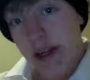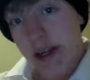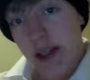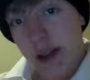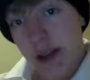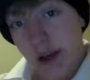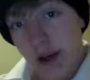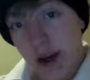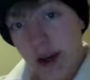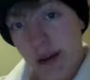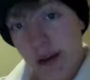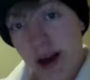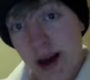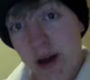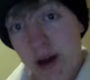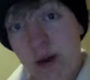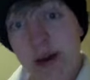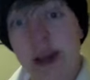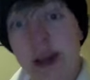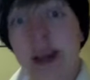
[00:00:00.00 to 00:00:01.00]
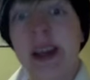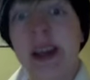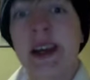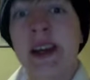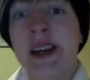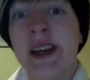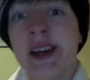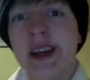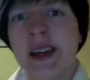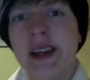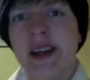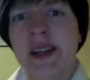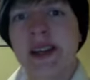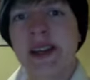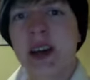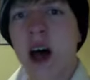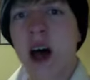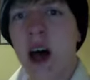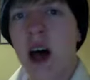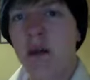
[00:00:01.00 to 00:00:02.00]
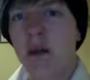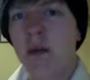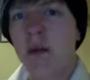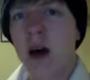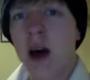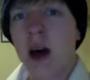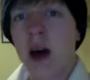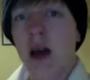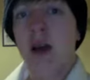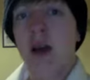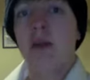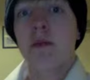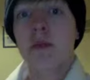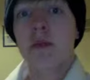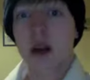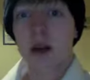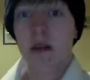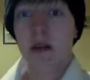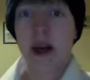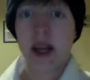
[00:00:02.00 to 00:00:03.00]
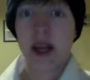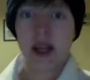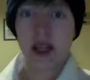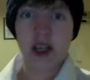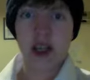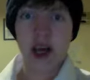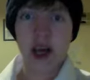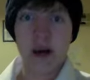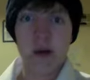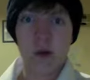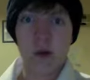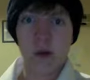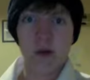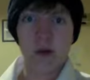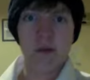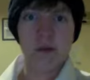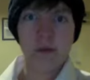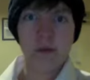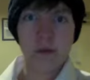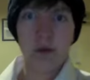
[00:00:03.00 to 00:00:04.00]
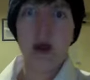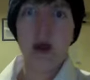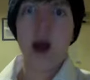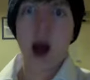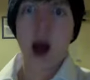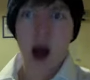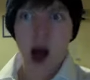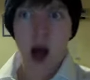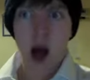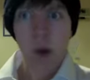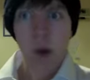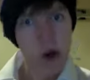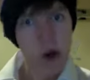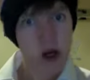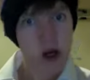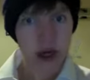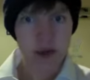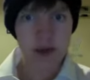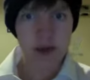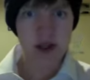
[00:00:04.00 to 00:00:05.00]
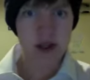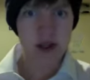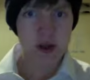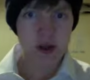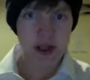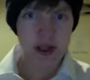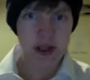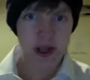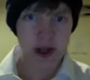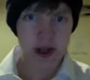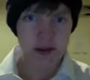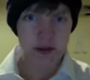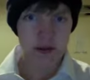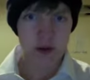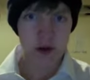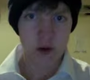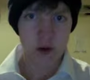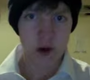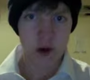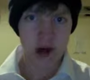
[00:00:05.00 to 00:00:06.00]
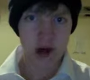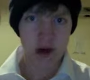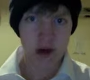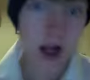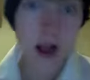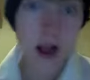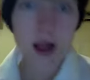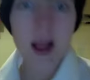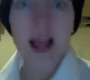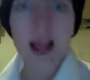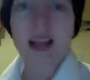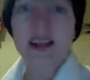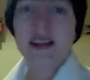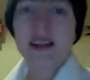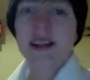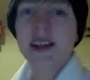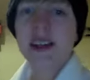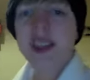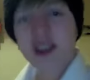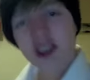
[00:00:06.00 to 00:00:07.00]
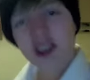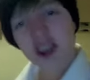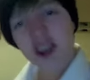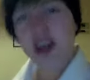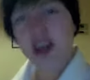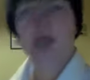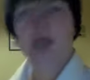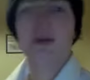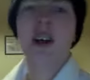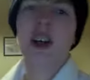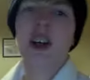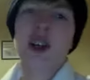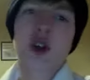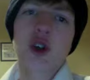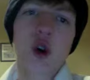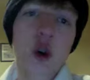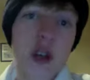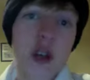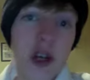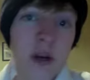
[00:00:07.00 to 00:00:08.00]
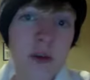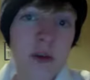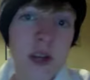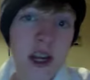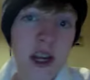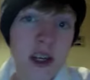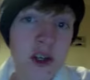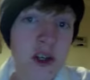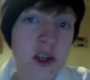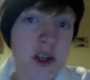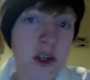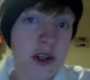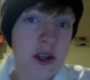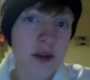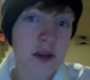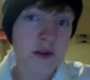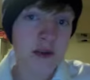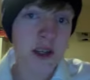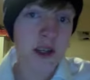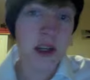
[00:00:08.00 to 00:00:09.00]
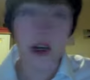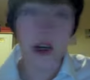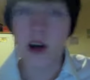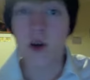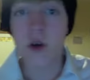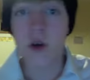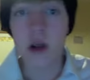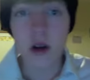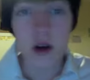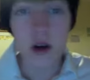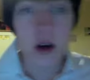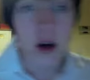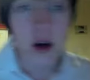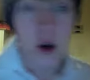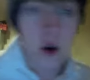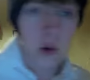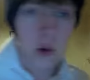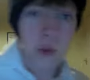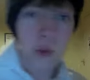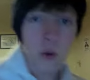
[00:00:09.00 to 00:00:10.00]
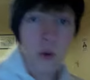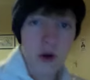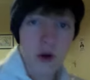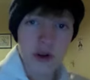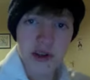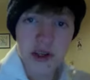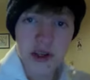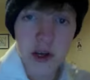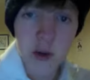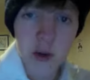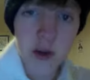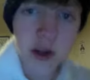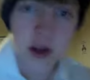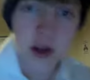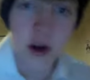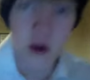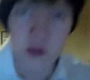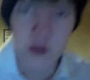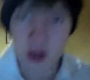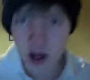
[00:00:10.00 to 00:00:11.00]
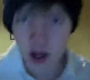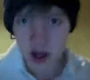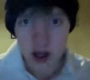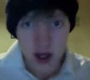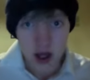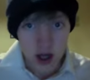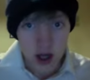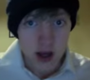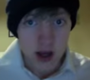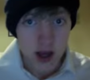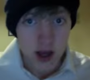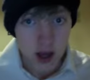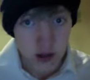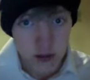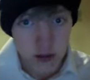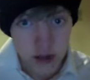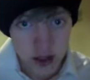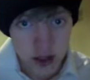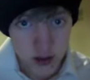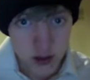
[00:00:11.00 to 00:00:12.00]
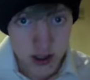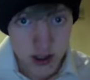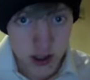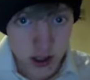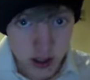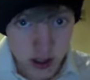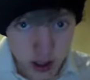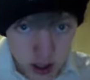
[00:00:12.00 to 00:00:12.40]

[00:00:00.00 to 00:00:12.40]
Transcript: to talk about is um, my main channel. I'm not going to be using that for a while. Like I said, this is just going to be a short update video on what's going on. I'm doing